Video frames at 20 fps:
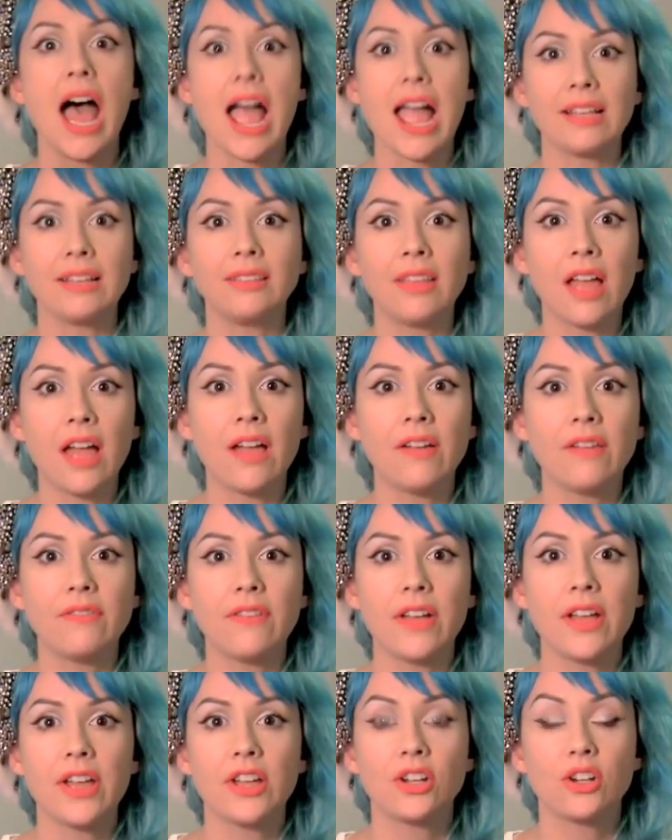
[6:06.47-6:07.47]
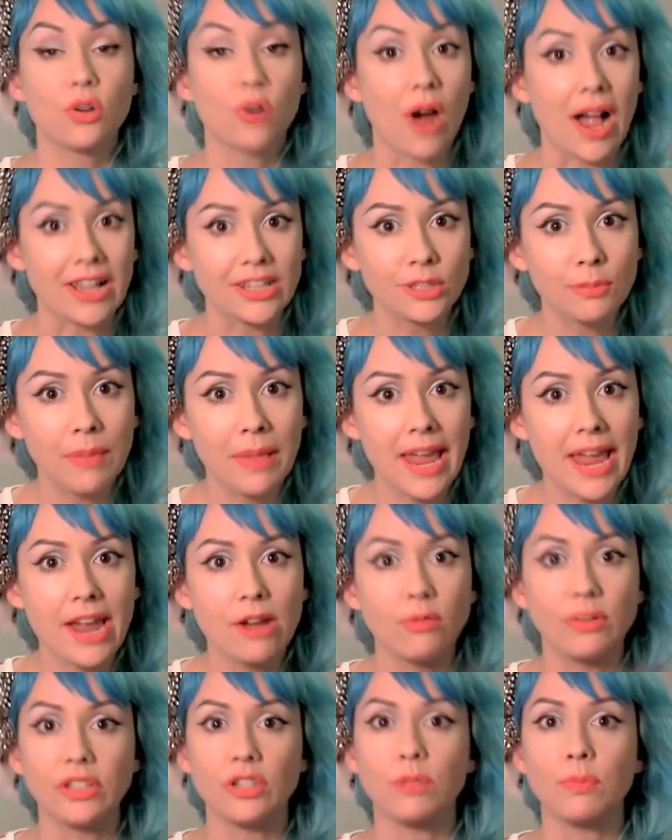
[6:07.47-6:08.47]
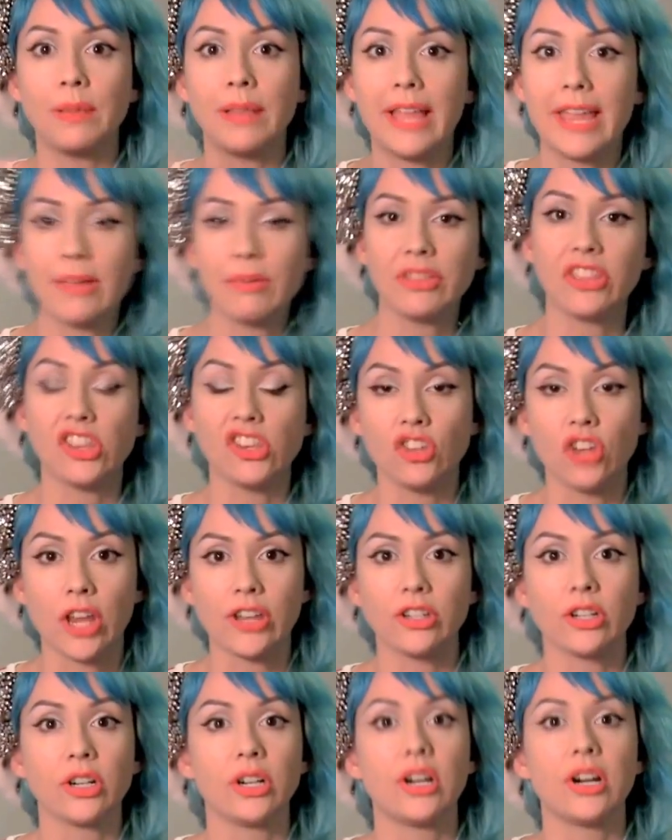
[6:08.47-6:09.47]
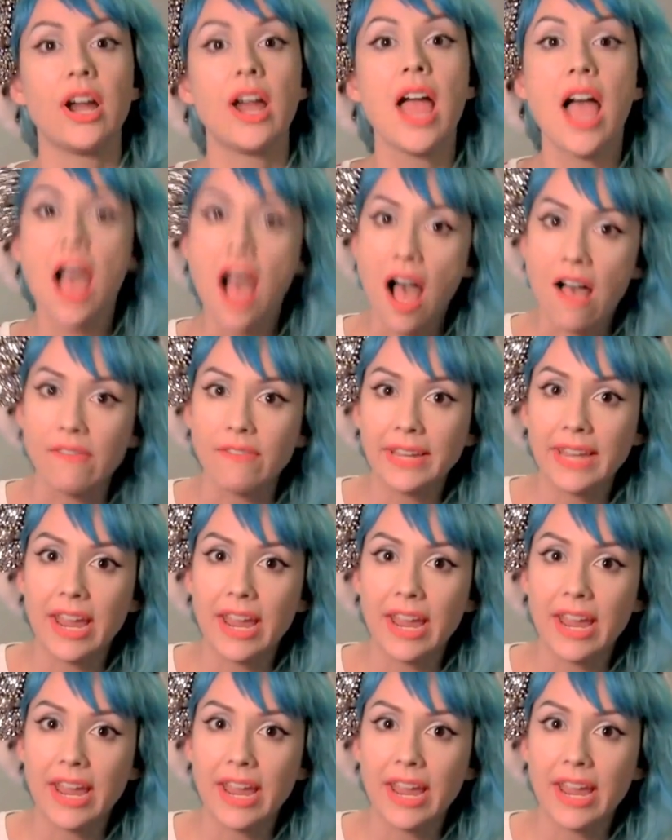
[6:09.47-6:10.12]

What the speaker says: I love crossplay when you play with the gender of a